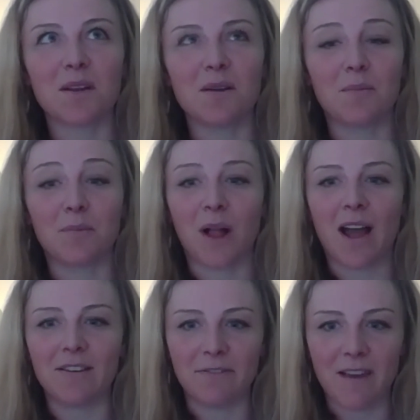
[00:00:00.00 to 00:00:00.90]

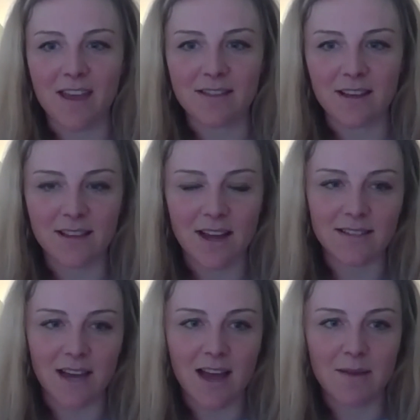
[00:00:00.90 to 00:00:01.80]
blind faith at that
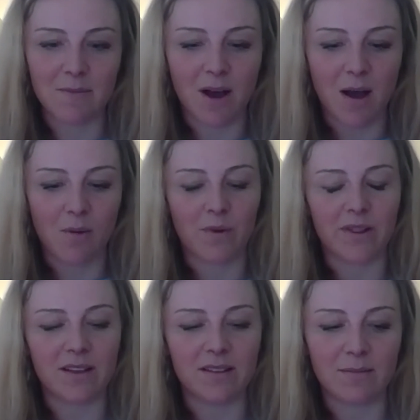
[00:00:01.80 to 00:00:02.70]
time
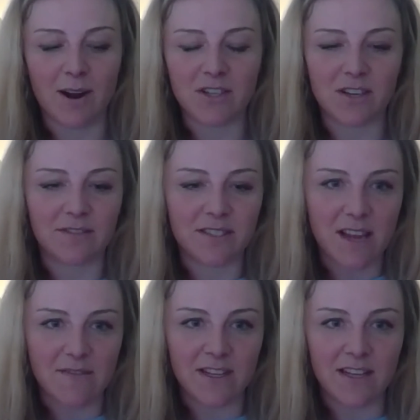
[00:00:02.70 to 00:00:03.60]
within the margin of
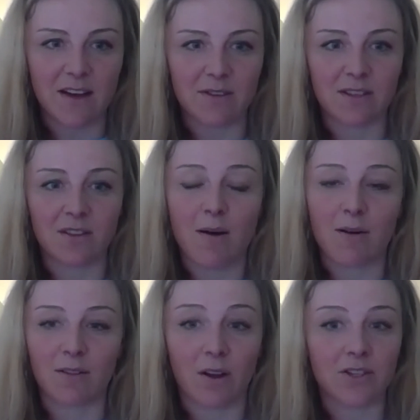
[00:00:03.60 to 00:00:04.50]
safety that was a
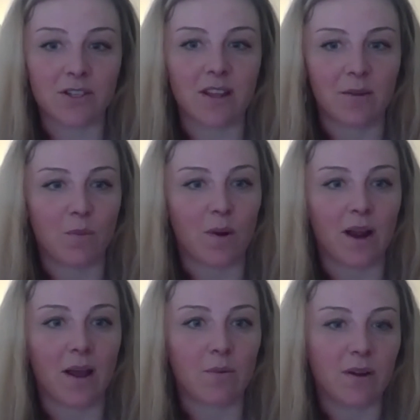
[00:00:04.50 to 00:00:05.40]
lot larger than what
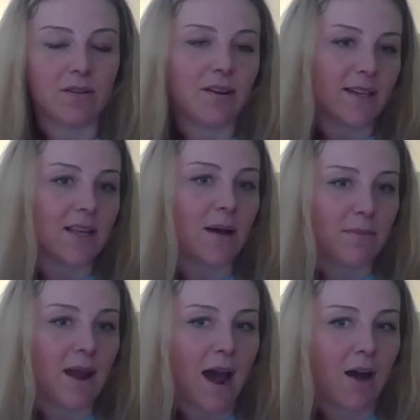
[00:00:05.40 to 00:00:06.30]
I would accept
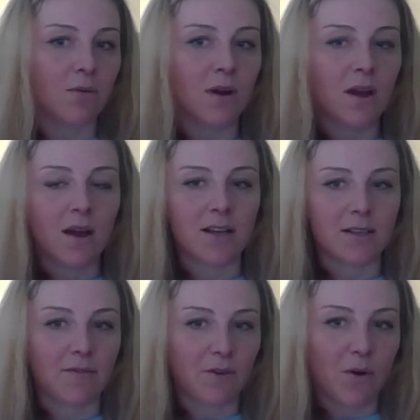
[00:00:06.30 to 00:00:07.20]
now,
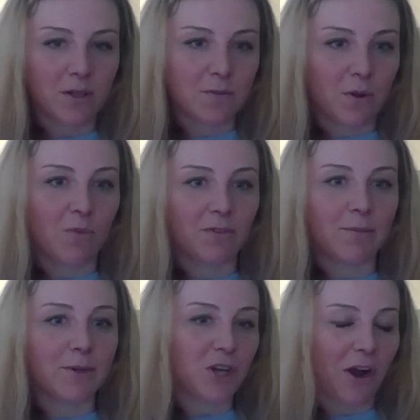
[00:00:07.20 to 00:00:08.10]
of course, with hopefully
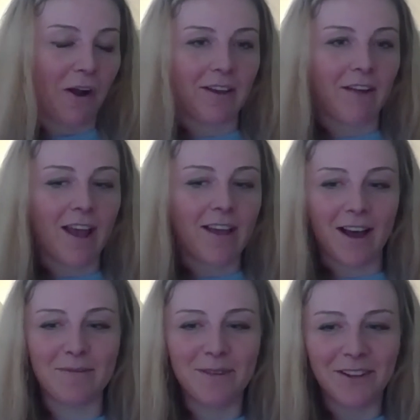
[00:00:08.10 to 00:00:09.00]
maturity, right?
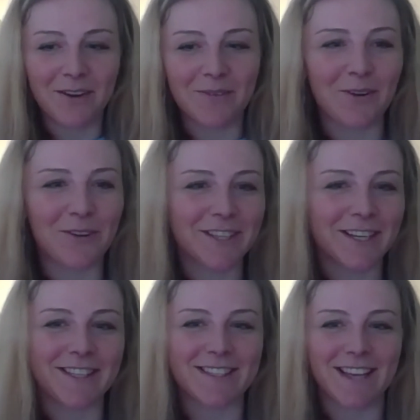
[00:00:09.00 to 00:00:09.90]
I'm a little bit older
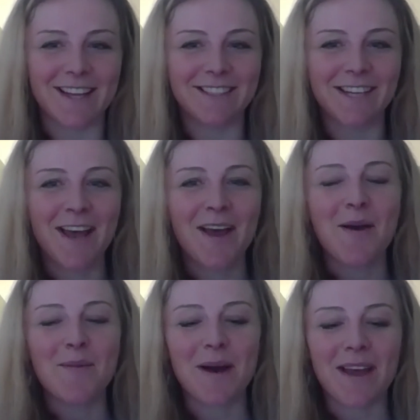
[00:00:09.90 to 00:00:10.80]
at this age,
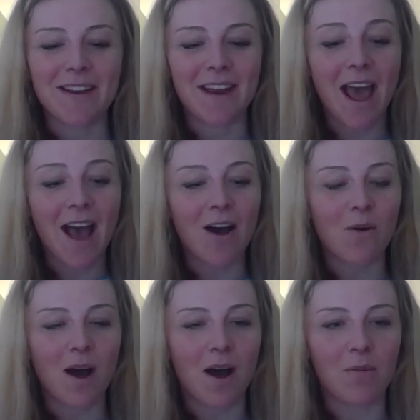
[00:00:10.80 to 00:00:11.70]
but
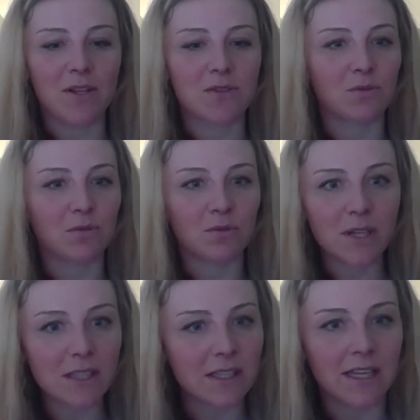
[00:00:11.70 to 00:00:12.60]
now it's a
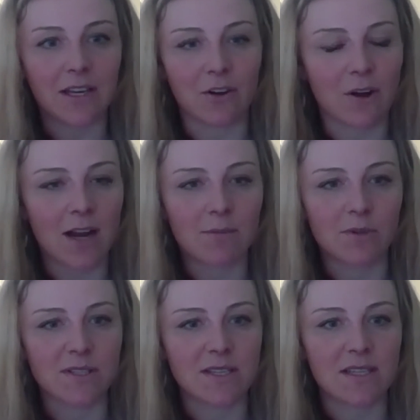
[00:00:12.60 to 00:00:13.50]
really
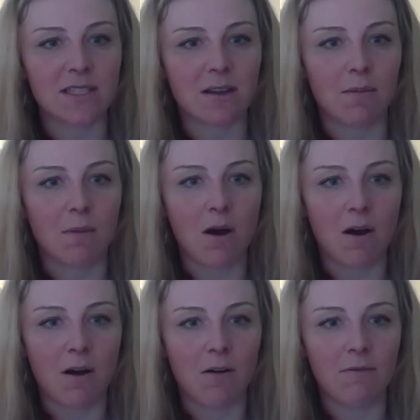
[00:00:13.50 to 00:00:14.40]
incredible system
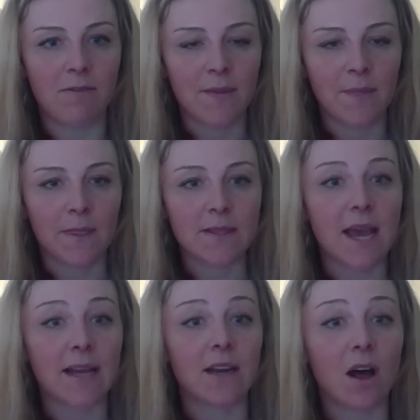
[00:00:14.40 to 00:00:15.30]
of
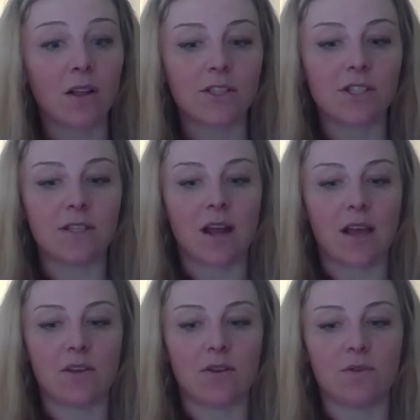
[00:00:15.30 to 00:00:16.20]
technology that I
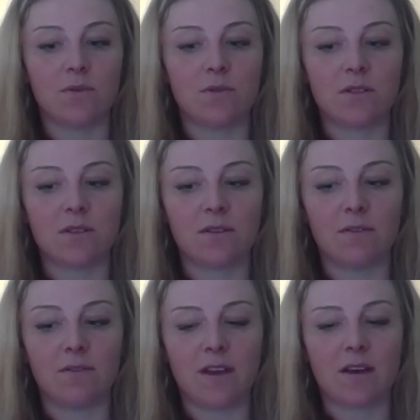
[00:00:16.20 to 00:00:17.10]
use
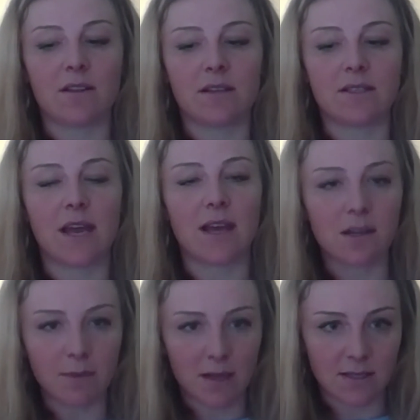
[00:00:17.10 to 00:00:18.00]
via the
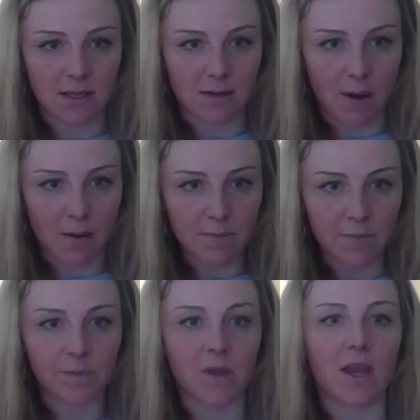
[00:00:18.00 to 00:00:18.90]
tandem insulin pump
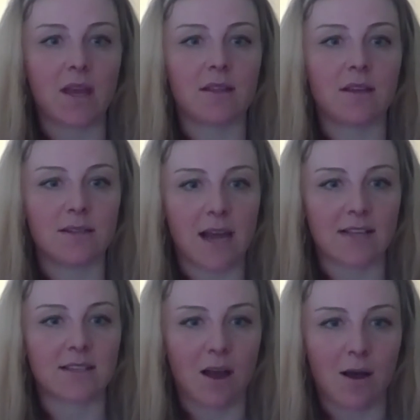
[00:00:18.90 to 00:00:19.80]
and the
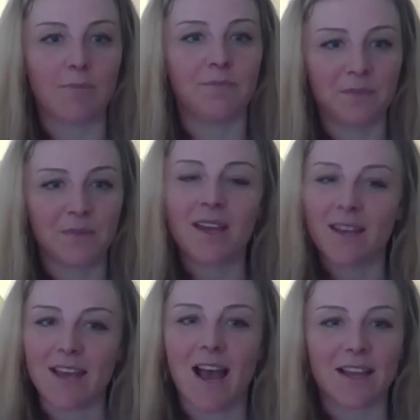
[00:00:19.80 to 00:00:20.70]
Dexcom.
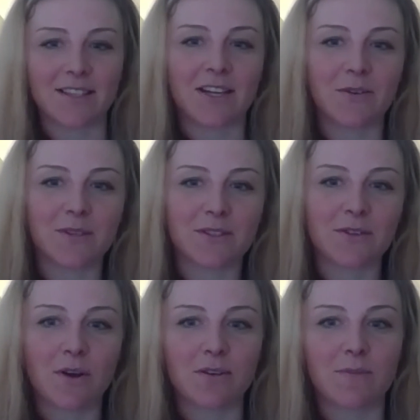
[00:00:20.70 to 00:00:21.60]
Yeah, continuous
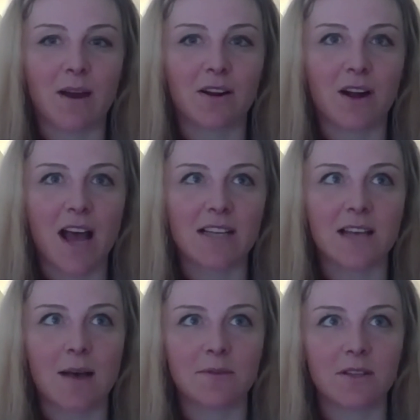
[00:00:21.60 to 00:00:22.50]
glucose monitor has
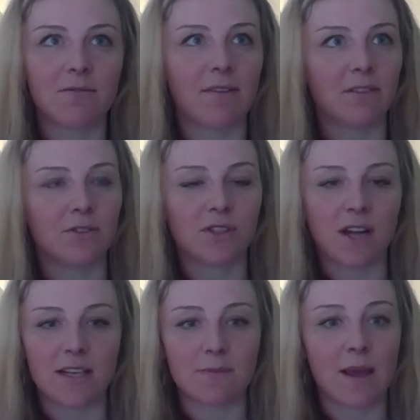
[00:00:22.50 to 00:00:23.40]
absolutely revolutionized my